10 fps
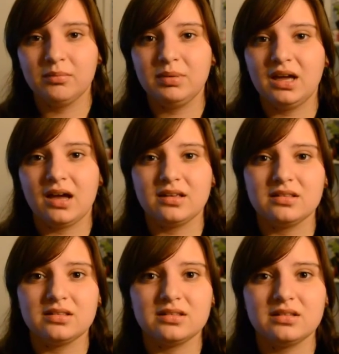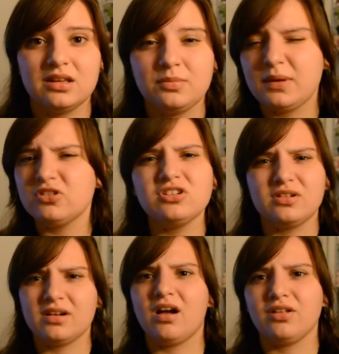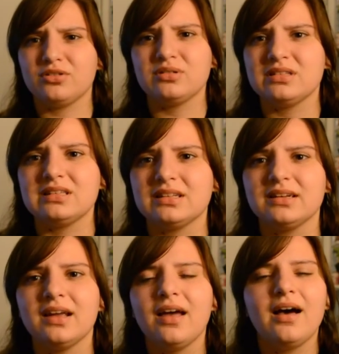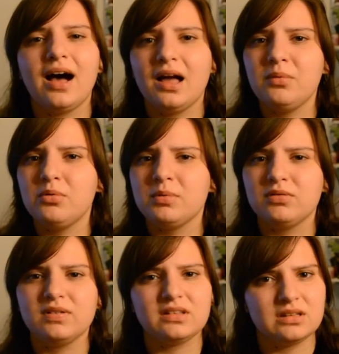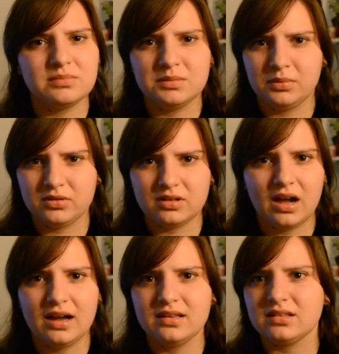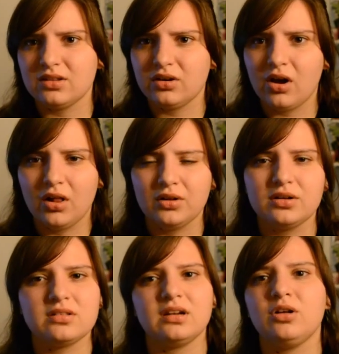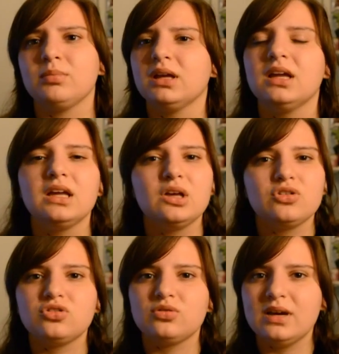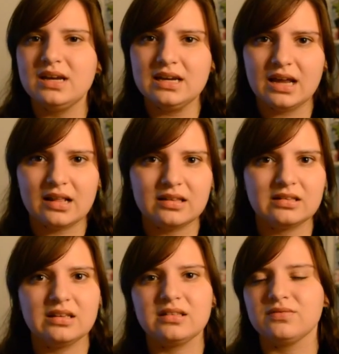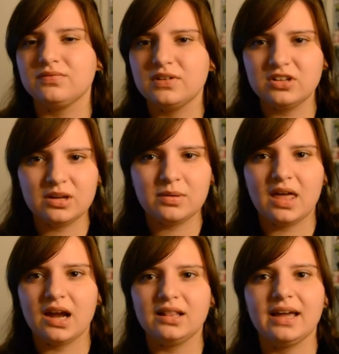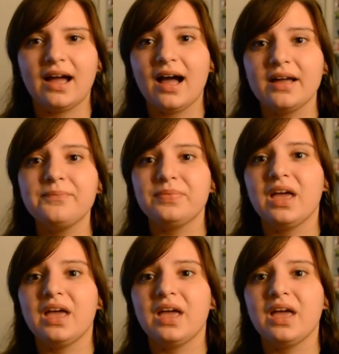Because, especially during concert season, I will be fixing people's ties and their collars, and I'll be straightening necklaces and fidgeting with hair. Like, I